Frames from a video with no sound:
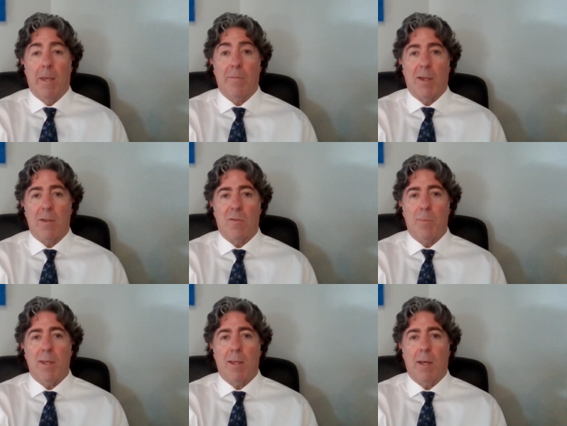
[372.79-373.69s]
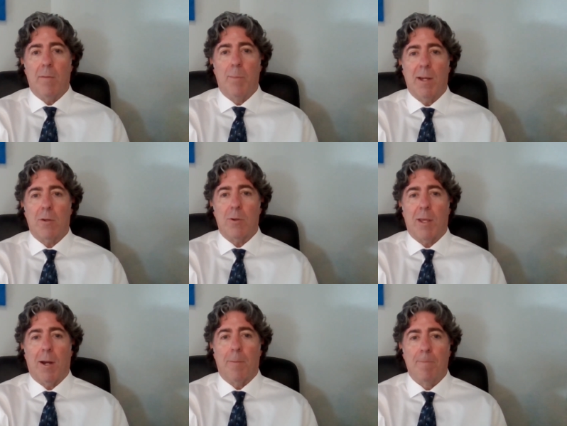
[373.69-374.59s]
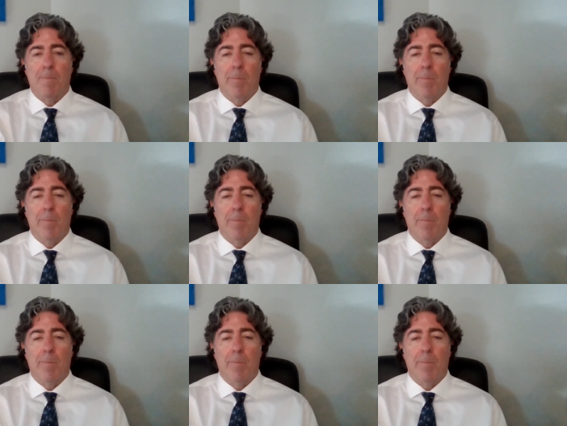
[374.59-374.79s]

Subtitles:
if I can speak, of medical care.